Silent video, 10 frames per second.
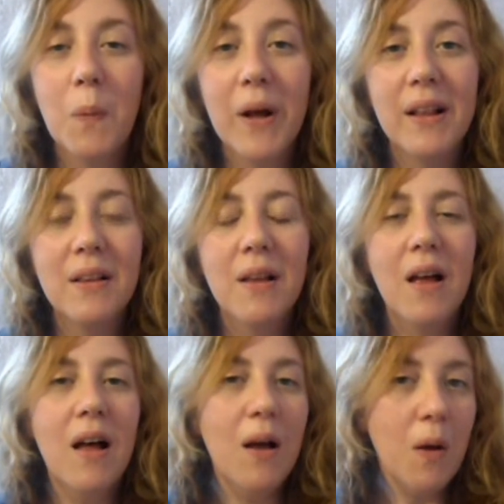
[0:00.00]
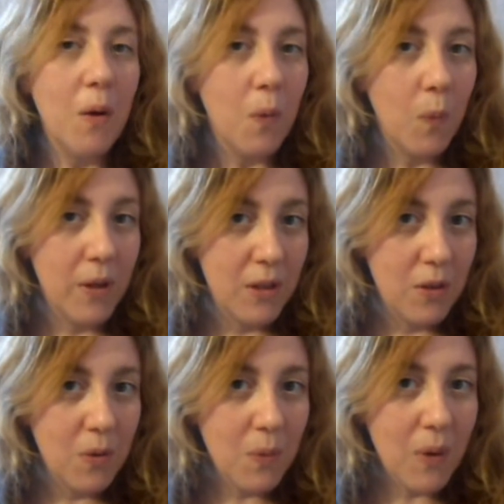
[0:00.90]
Well,
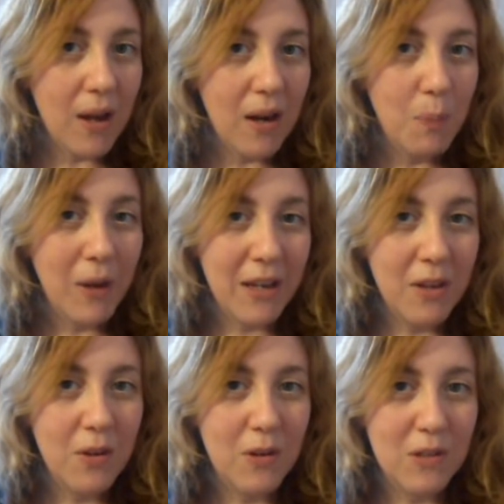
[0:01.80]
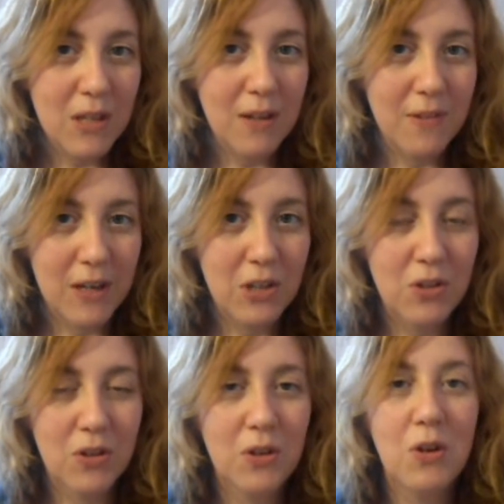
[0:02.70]
when you are planning your
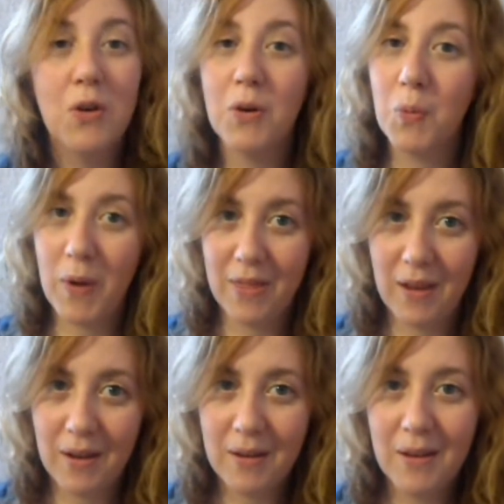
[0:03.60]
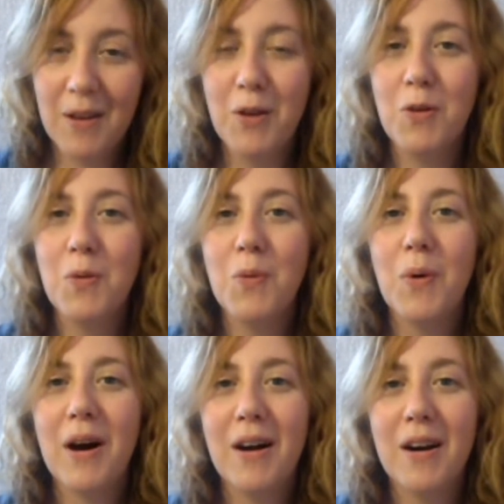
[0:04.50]
celebration, your wedding,
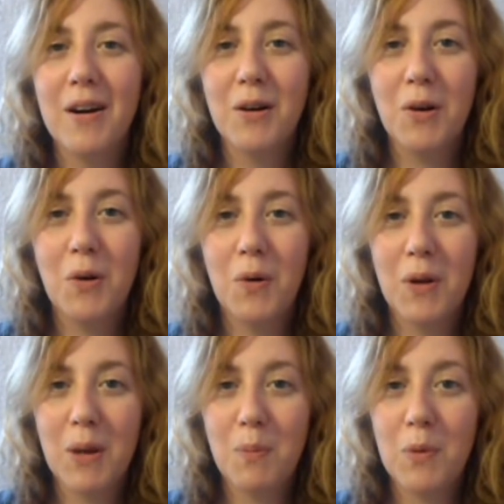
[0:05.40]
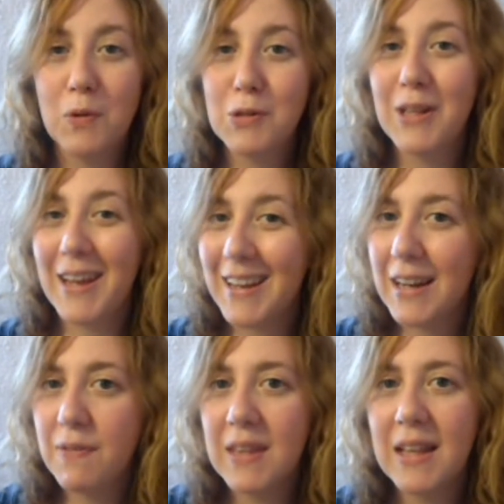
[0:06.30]
you are gonna most
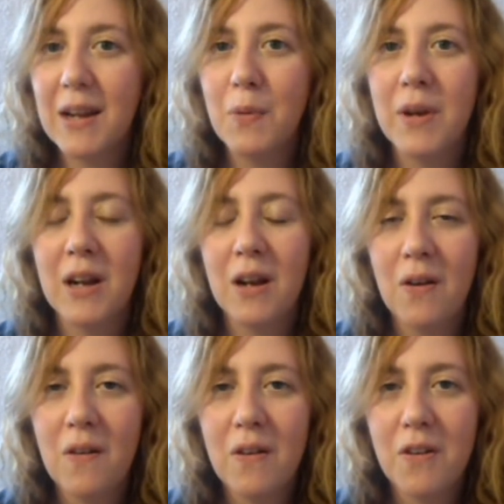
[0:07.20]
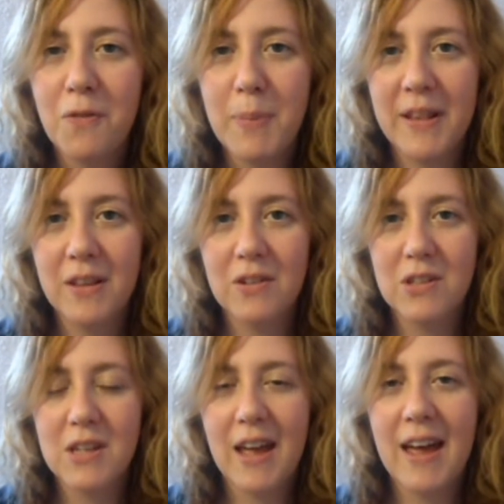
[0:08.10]
likely be dealing with a lot of
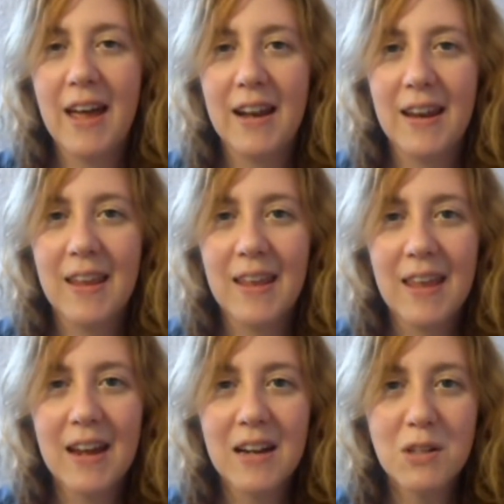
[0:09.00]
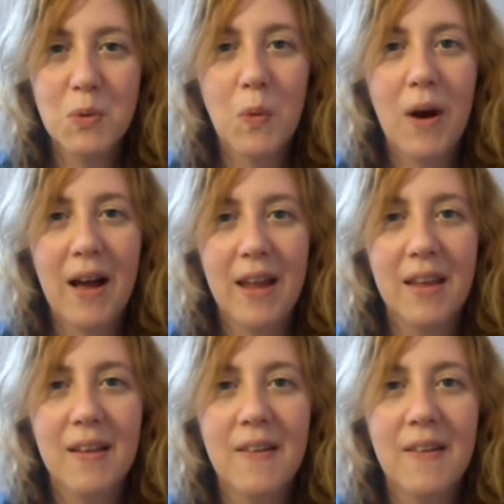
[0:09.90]
vendors, and here is why